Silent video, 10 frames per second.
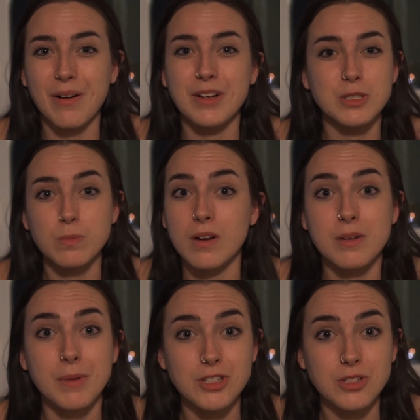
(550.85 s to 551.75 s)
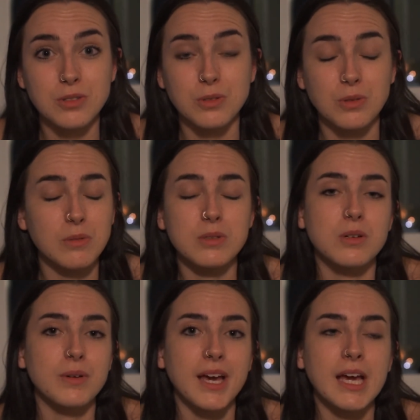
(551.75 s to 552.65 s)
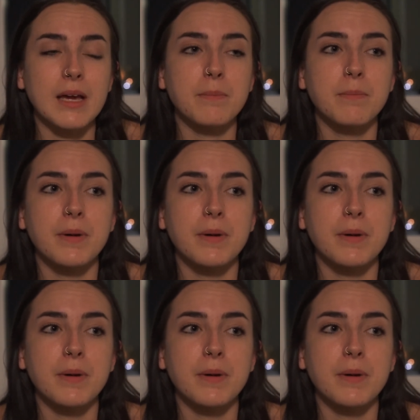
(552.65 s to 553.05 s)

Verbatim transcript: I just wanted to make sure Luna was okay.